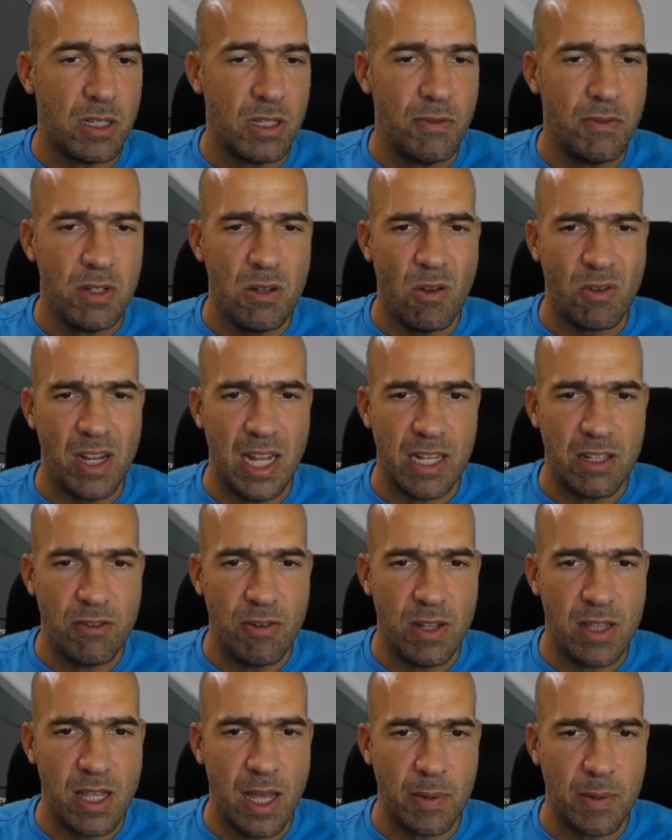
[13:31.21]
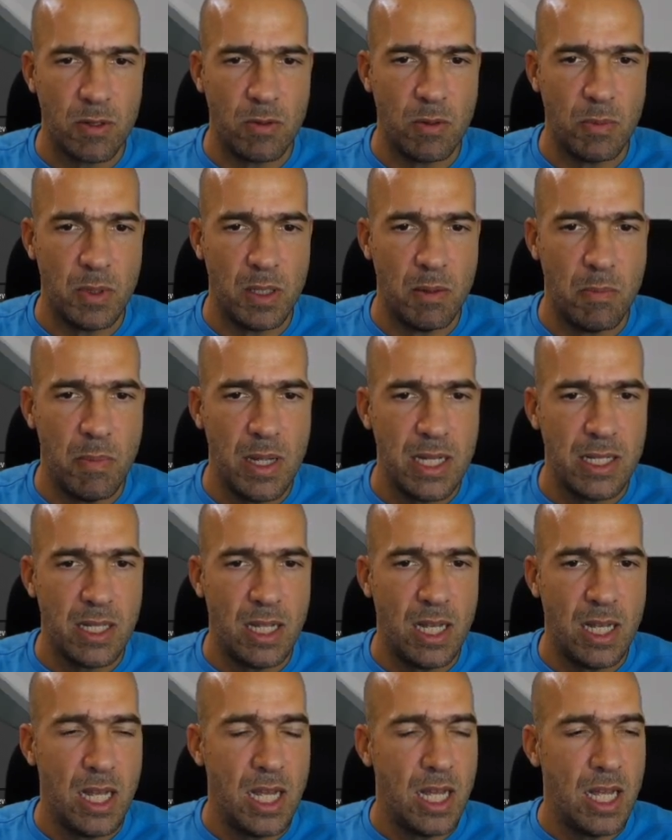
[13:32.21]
surface. Okay, 3 times will be the best.